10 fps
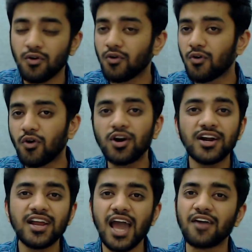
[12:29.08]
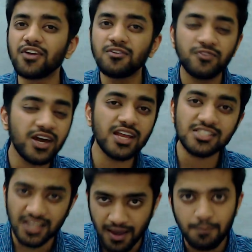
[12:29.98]
already having
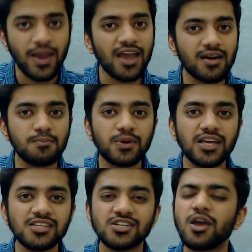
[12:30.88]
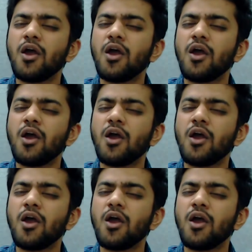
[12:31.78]
various API companies,